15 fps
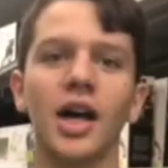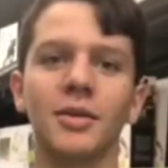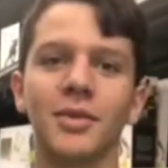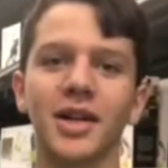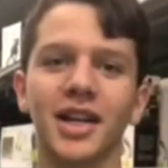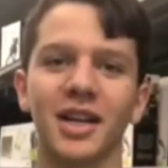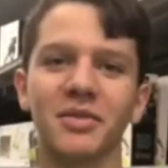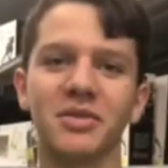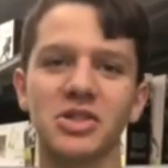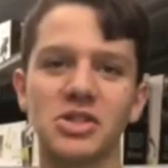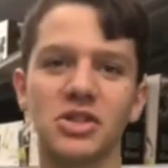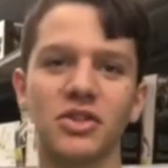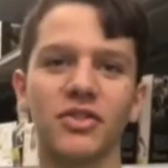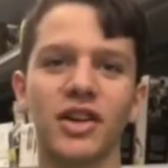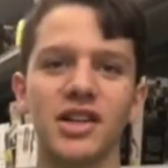Hi, my name is
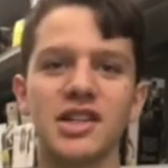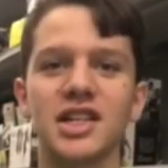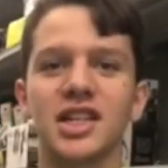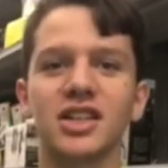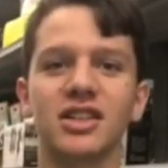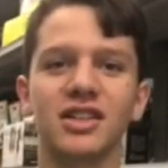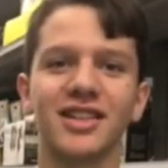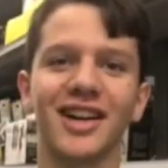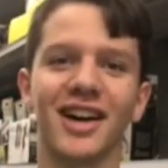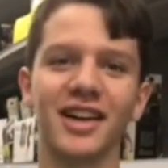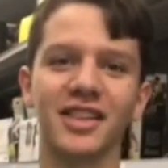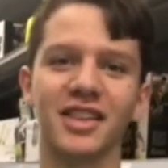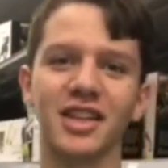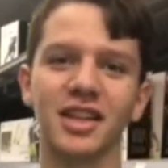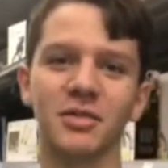Shreya Vidal. I
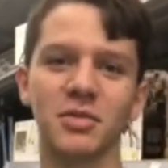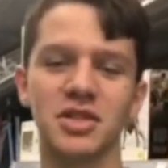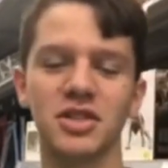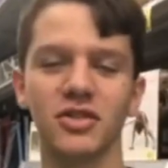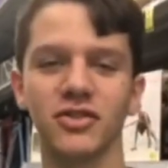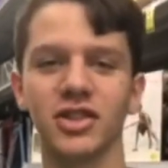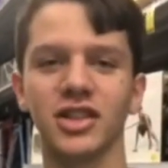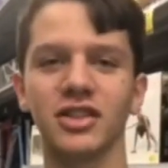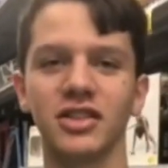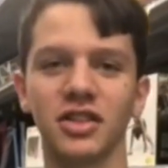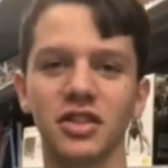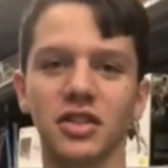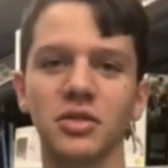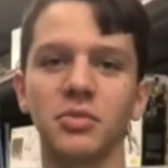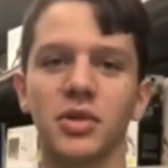think Mr. V is
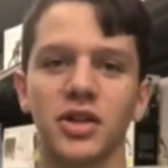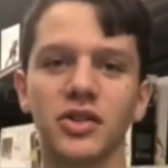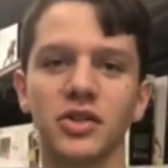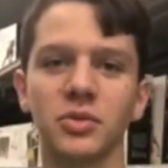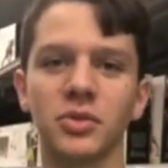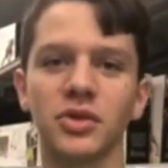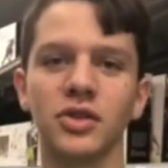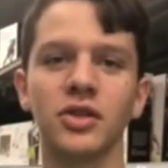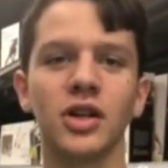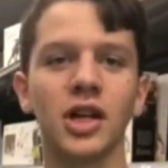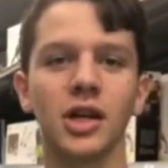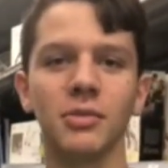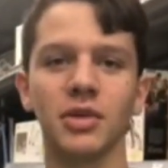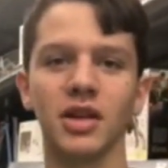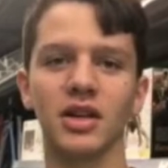a good principal
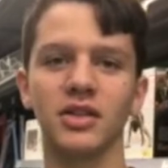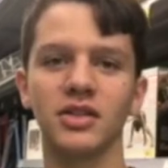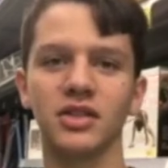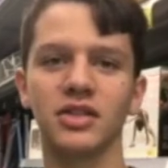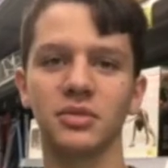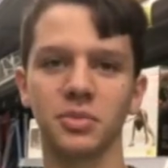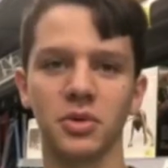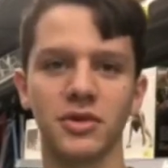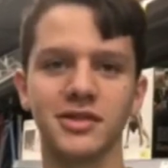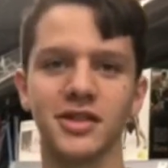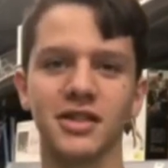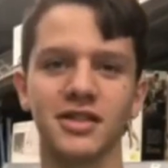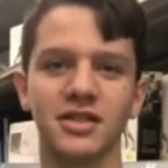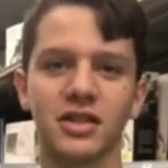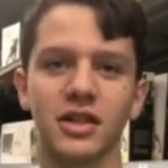because he supports
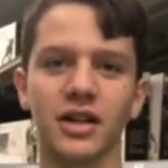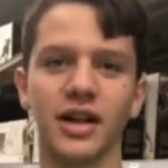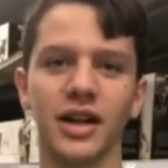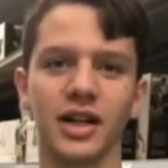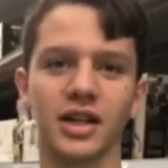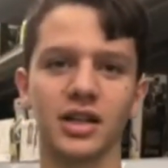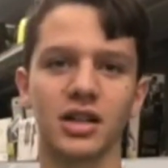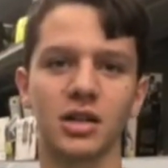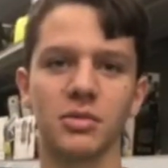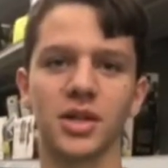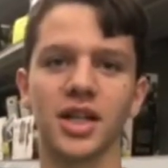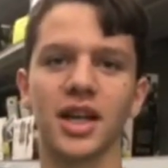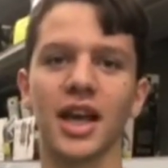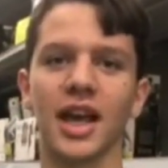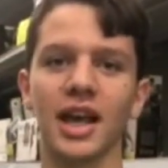us in our
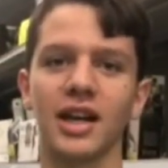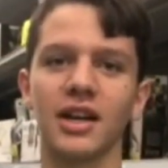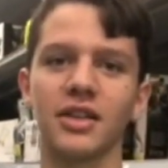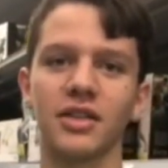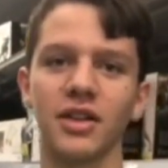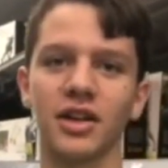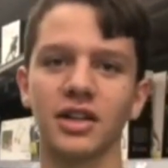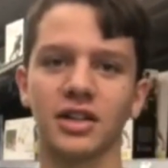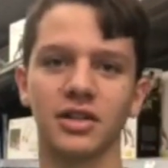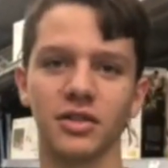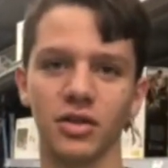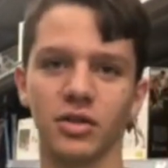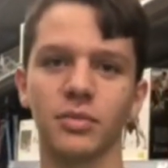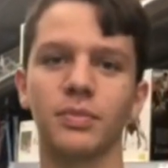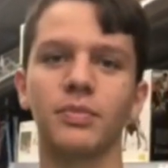academic and athletic
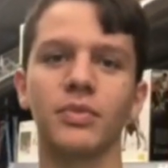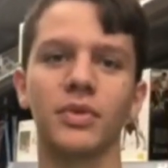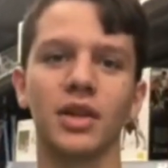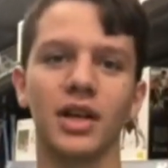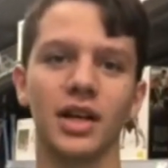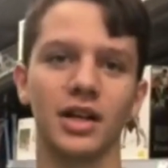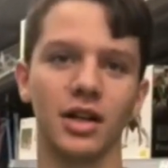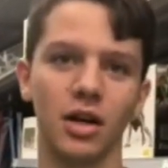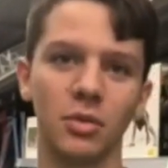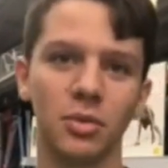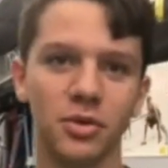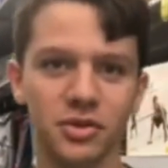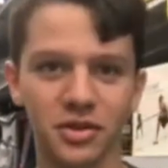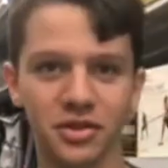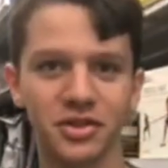group,
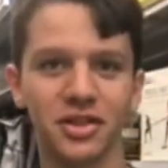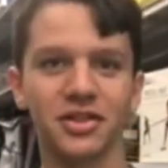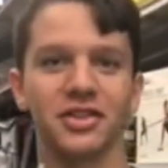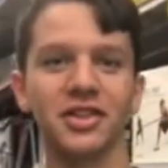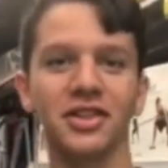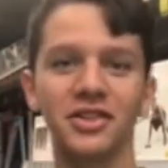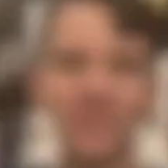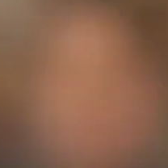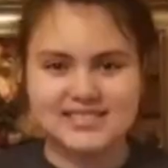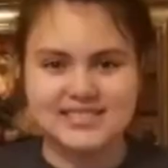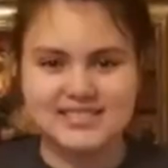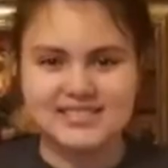doubles and sissies.